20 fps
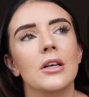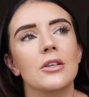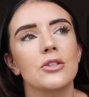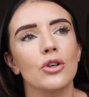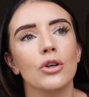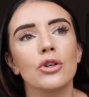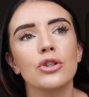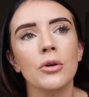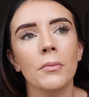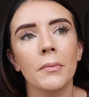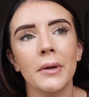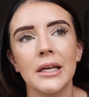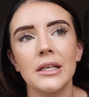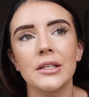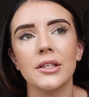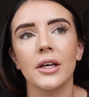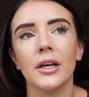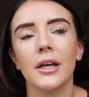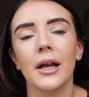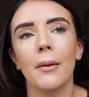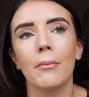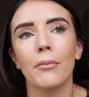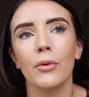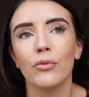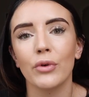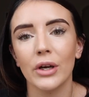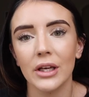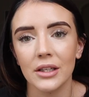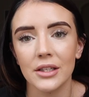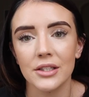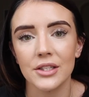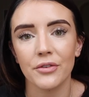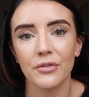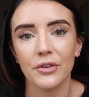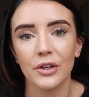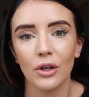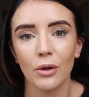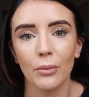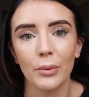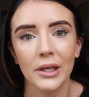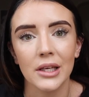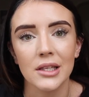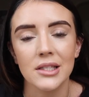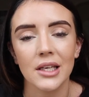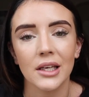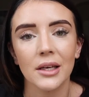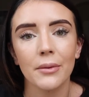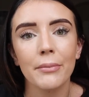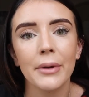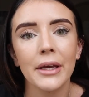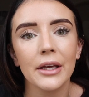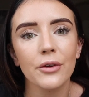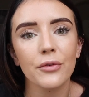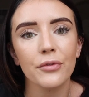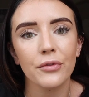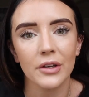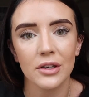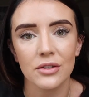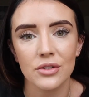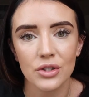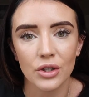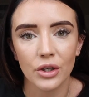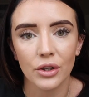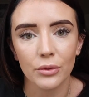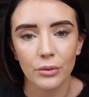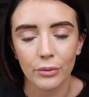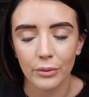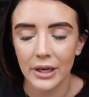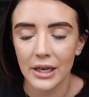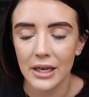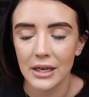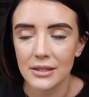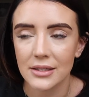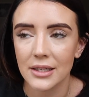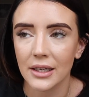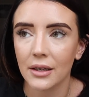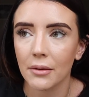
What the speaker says: social media can be really difficult, because it can make you feel certain ways.